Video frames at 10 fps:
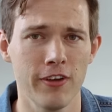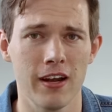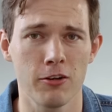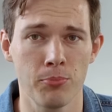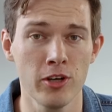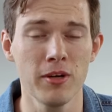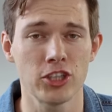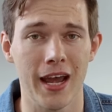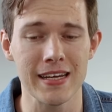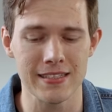fit on pretty
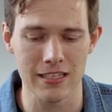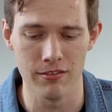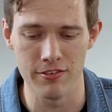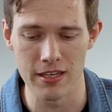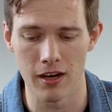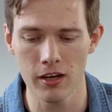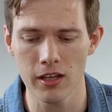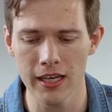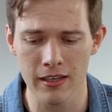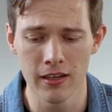much any TV.
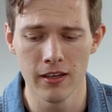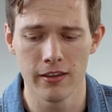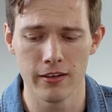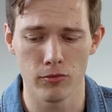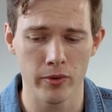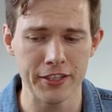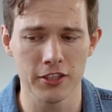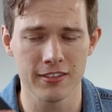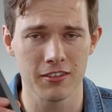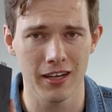Unlike the
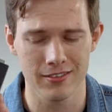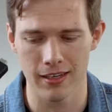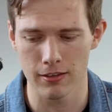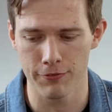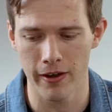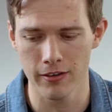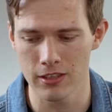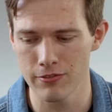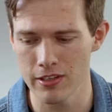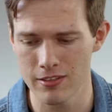rigid sticks like the Fire
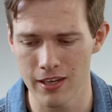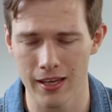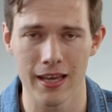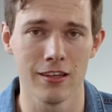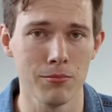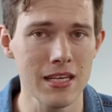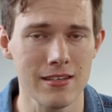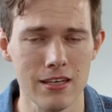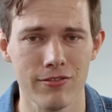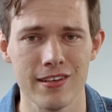TV stick and the Mi
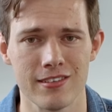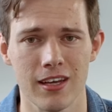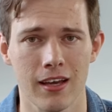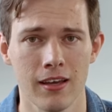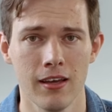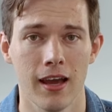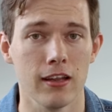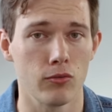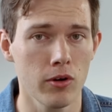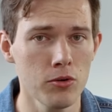TV stick
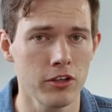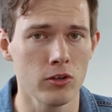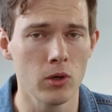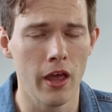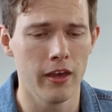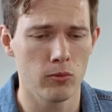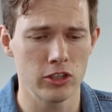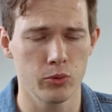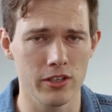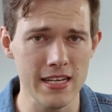and the Roku,
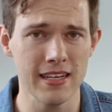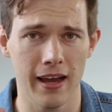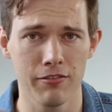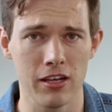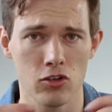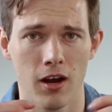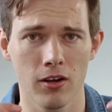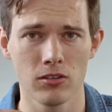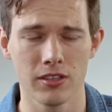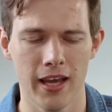which would need to have a
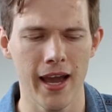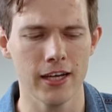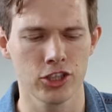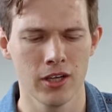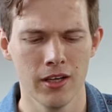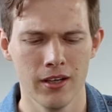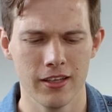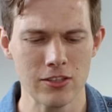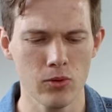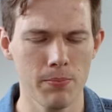dongle attached,
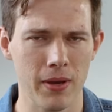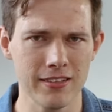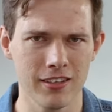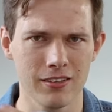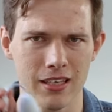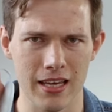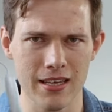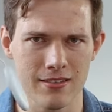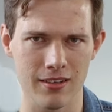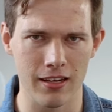this one basically
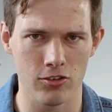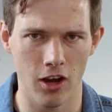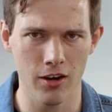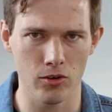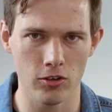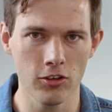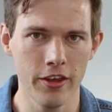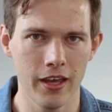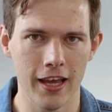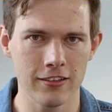is a dongle
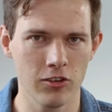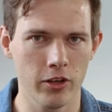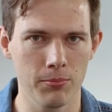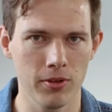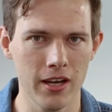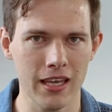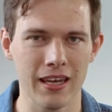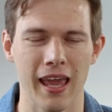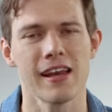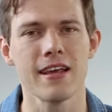and so can plug
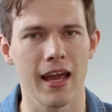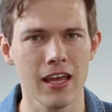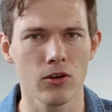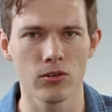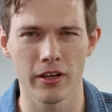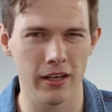in any angle